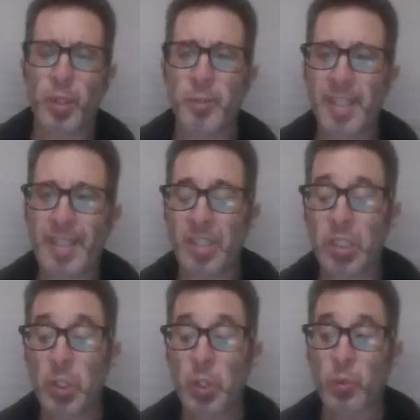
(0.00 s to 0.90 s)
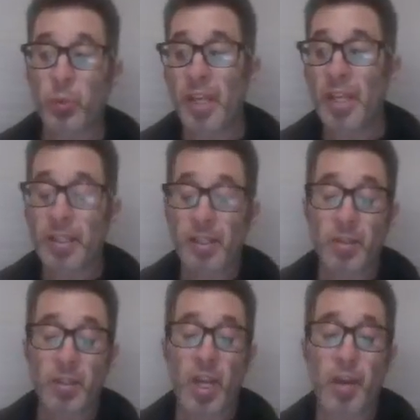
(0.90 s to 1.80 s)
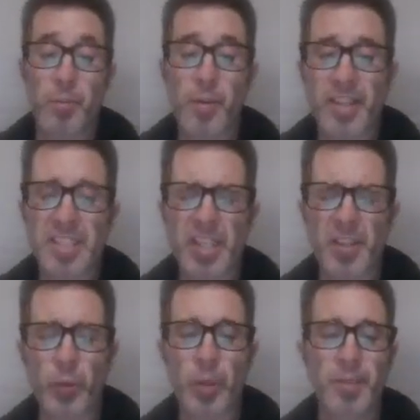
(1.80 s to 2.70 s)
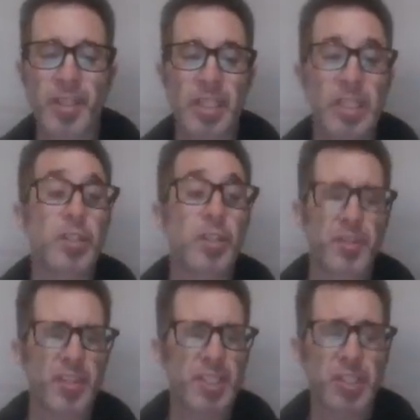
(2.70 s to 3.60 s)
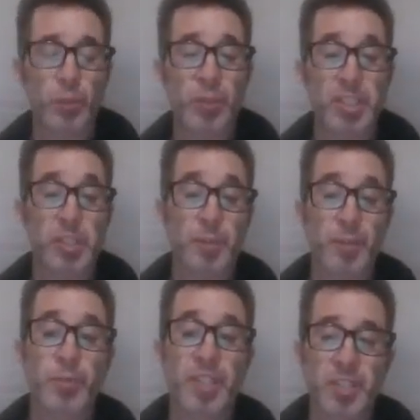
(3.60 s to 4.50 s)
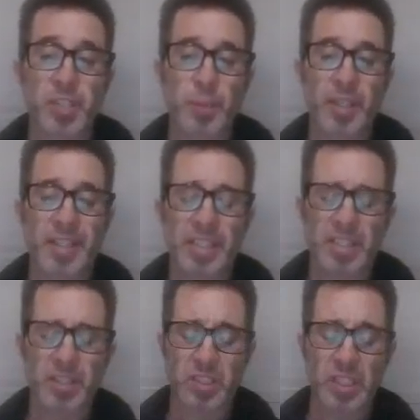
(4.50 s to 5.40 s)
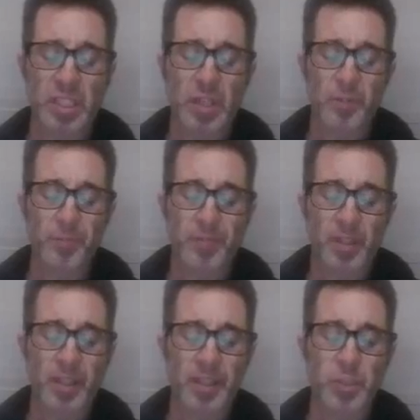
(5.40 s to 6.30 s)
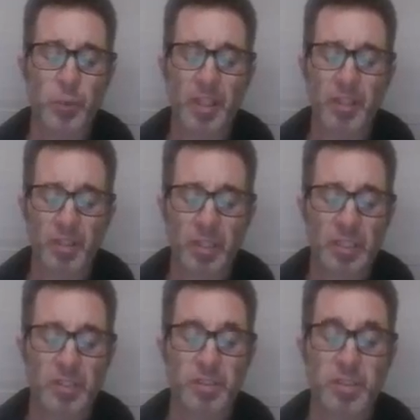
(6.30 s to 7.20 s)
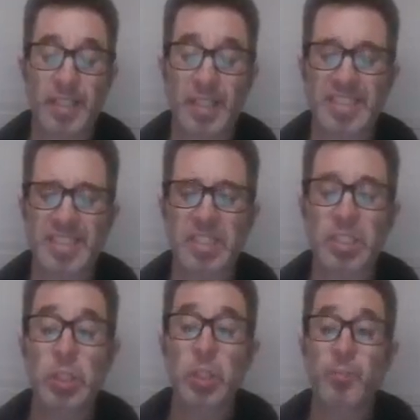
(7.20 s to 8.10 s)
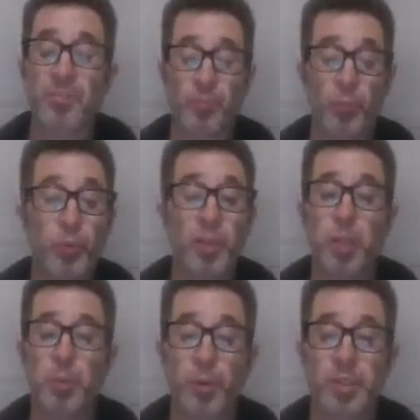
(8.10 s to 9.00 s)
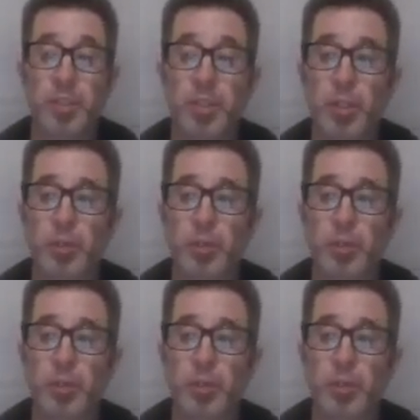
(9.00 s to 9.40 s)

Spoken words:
well-being, our body's health and well-being? Is there research behind it as well? So, like I said, it's really important to do